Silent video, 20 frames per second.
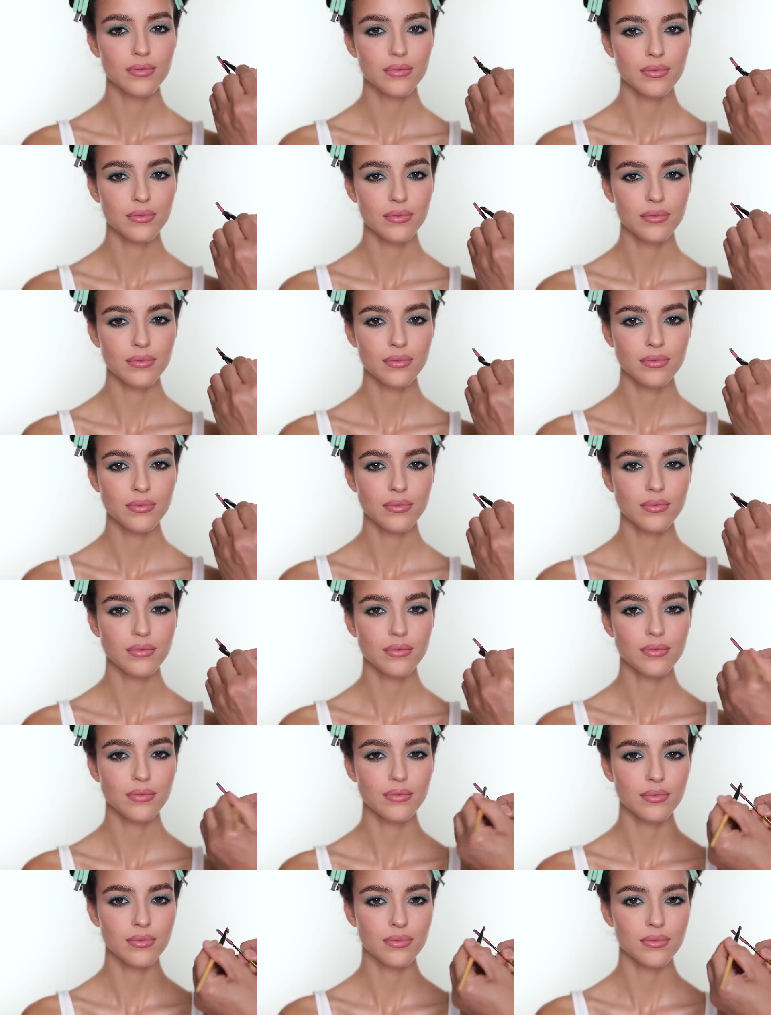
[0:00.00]

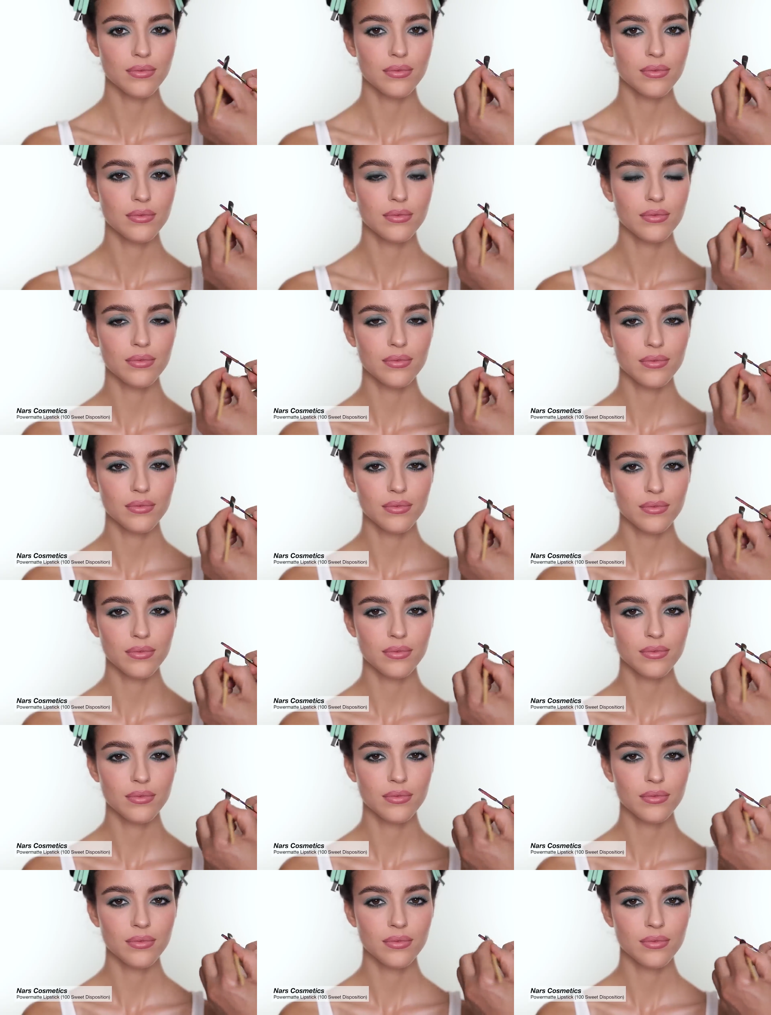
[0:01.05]

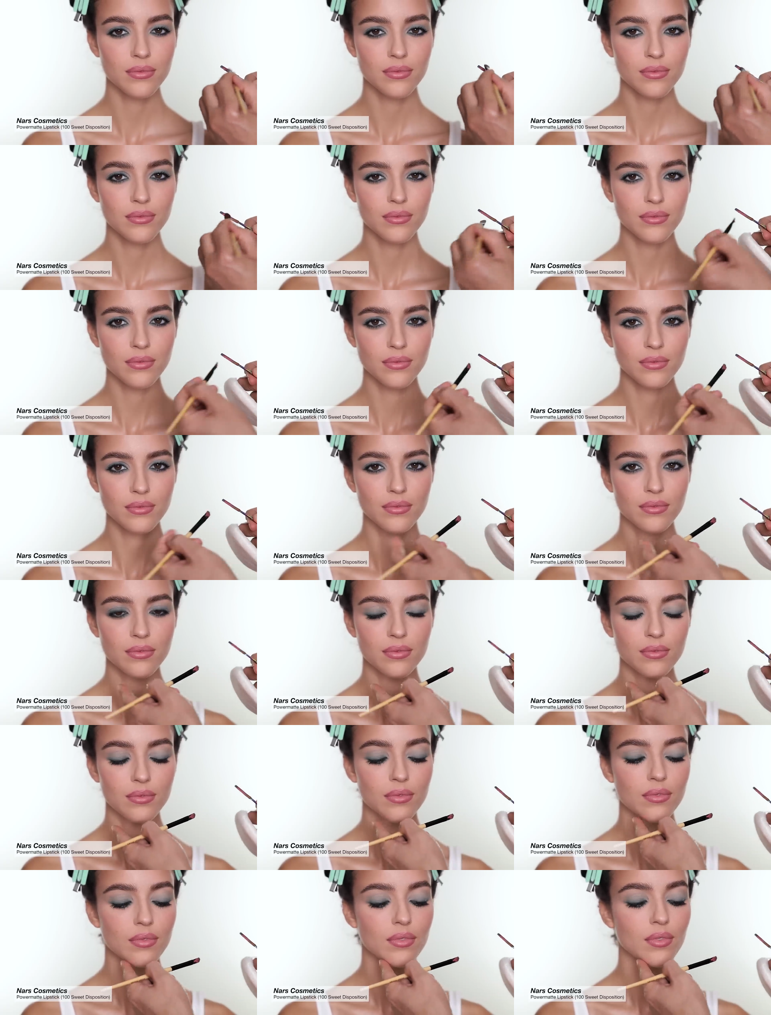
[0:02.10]

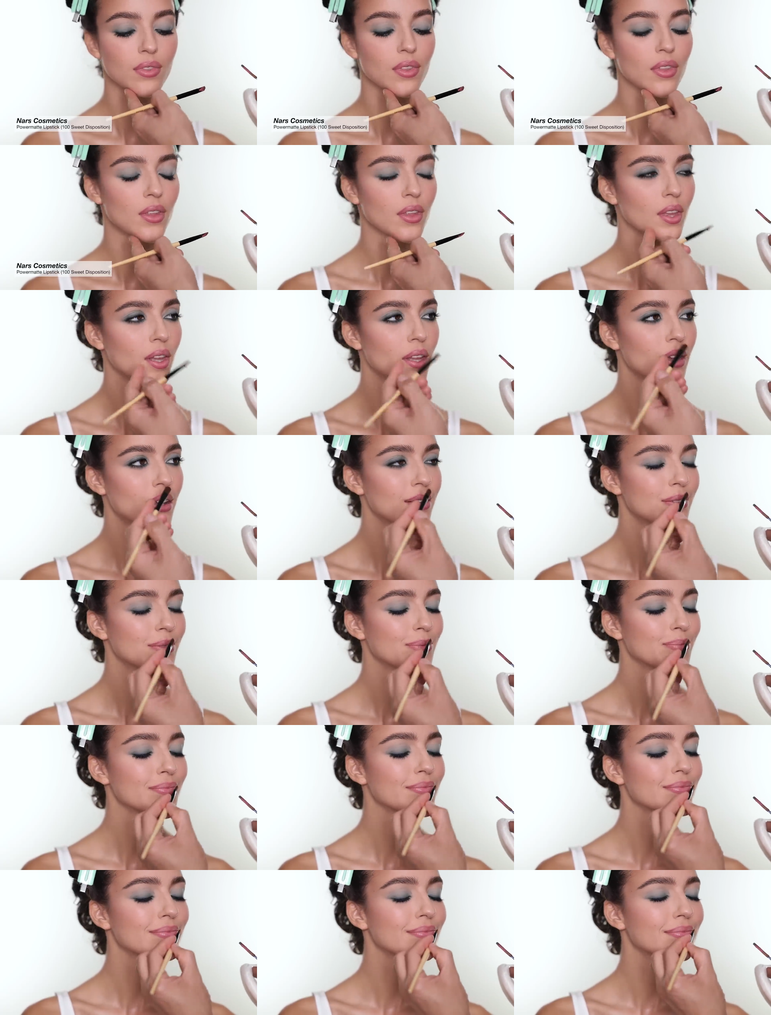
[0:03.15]

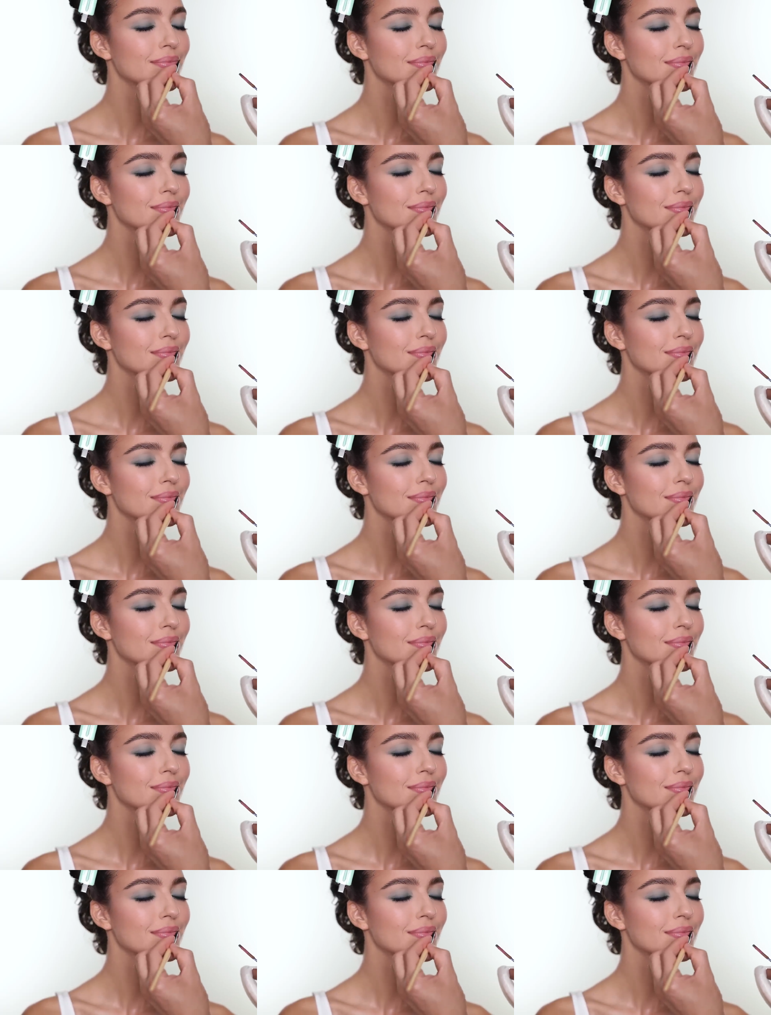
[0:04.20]
[no speech]